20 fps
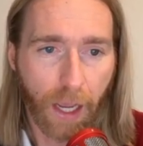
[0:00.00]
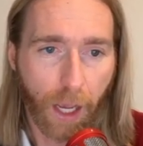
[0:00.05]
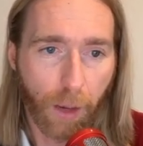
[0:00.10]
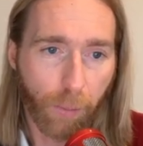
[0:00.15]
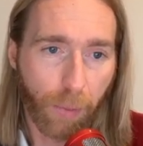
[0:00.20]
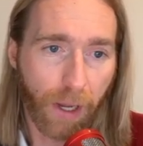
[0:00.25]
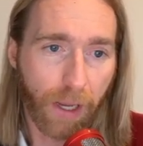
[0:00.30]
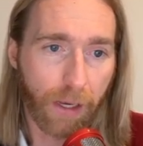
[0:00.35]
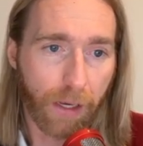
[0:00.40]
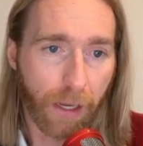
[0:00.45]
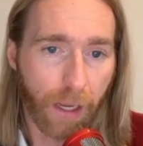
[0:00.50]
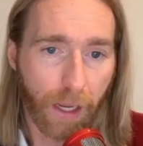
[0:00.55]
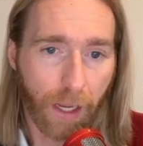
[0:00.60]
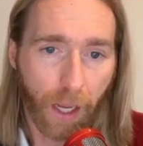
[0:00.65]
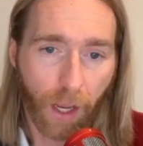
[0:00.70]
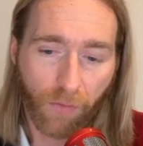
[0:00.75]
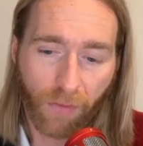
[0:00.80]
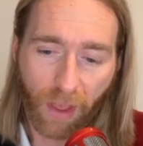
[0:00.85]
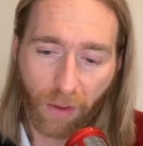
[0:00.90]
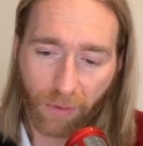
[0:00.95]
But
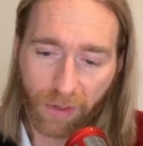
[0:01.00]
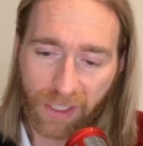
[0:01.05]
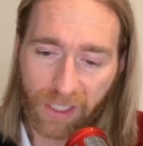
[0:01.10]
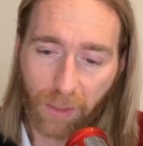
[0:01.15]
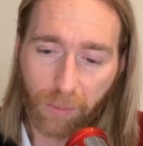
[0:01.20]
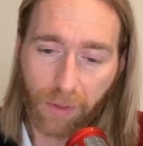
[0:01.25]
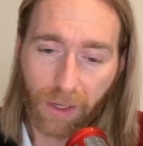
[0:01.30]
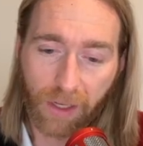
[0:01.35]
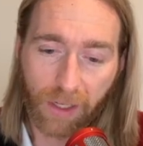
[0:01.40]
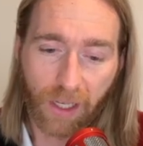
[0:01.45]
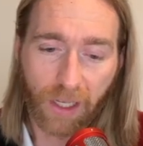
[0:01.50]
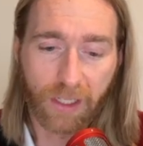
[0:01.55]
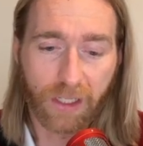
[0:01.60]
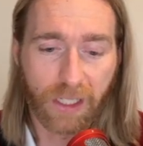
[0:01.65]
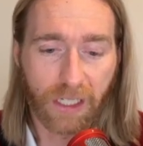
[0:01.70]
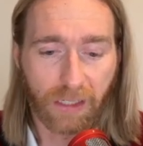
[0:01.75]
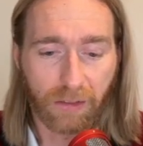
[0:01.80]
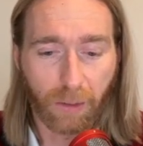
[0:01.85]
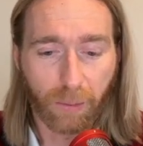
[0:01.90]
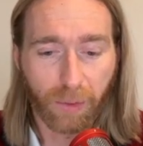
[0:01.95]
if that recipient does
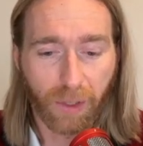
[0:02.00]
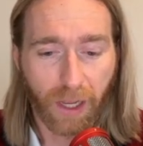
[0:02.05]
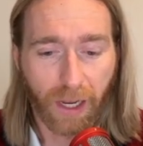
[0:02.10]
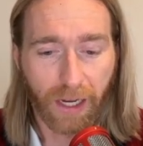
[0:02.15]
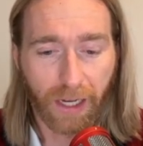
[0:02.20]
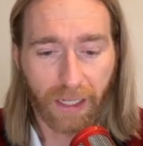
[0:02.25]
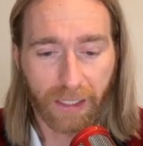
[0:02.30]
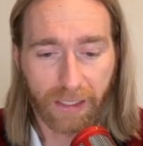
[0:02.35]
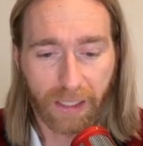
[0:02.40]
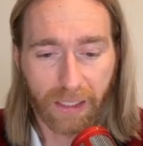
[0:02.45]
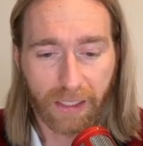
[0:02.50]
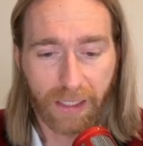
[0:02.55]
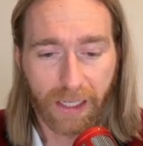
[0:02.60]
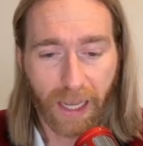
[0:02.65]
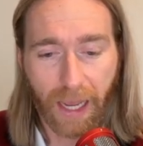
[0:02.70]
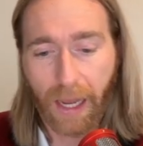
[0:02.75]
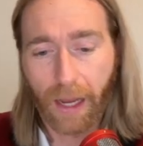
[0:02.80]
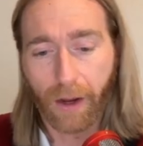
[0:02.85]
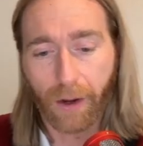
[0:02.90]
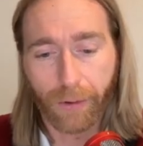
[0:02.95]
start replying and says,
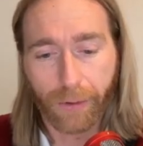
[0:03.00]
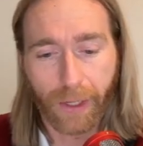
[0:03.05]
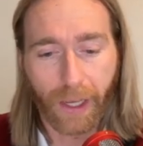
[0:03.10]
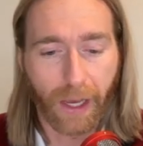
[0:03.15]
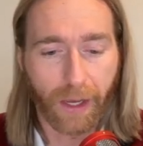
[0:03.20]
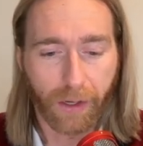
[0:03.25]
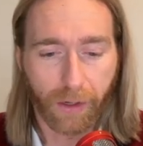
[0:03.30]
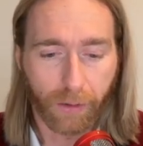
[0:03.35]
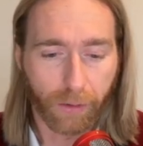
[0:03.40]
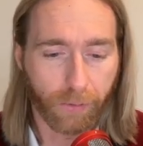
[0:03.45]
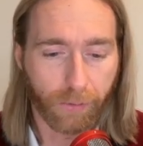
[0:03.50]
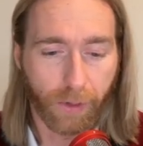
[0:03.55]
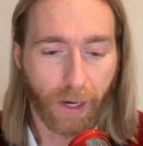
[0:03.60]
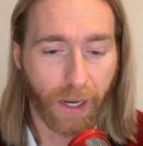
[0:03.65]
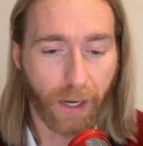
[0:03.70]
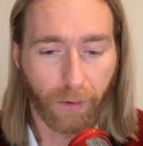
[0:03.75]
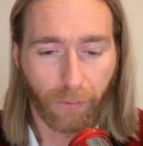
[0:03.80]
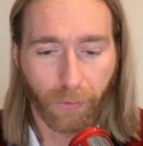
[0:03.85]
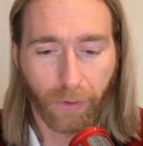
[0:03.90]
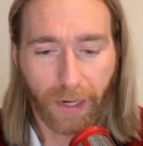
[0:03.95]
yeah, oh yeah, you're
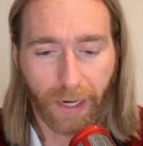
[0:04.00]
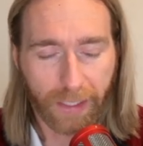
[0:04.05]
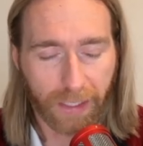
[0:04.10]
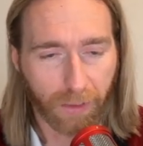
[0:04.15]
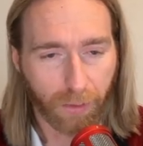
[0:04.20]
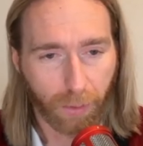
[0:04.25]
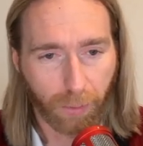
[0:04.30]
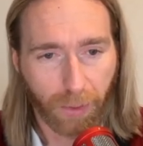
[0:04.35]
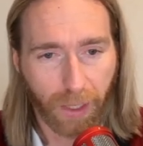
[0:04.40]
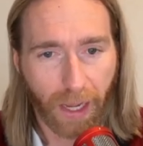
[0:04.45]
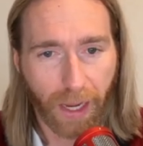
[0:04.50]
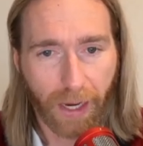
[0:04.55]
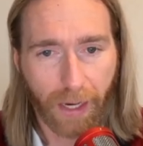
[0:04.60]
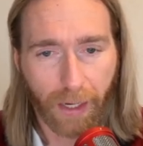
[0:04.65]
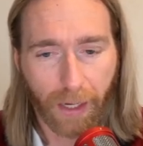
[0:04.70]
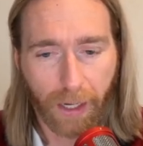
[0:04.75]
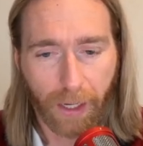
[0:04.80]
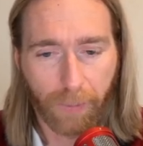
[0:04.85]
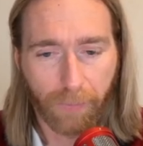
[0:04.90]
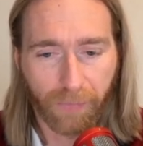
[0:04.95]
right, I forgot to reply.
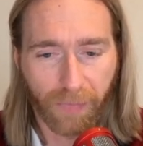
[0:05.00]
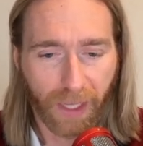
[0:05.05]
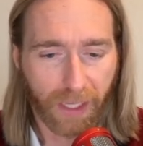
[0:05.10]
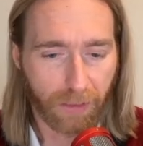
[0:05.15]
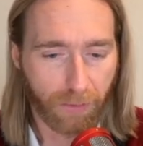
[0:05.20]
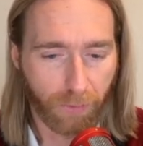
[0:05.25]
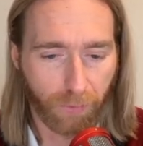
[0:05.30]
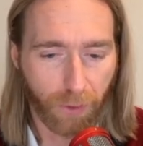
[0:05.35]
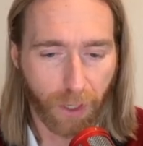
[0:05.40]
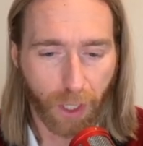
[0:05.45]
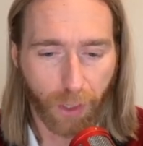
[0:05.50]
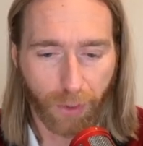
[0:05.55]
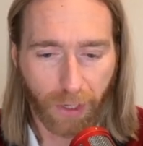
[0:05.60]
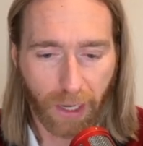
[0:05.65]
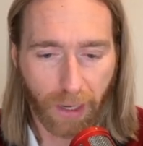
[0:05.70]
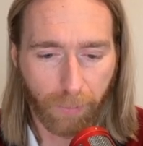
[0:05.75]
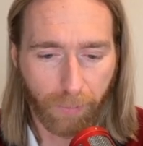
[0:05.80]
Thanks for following up.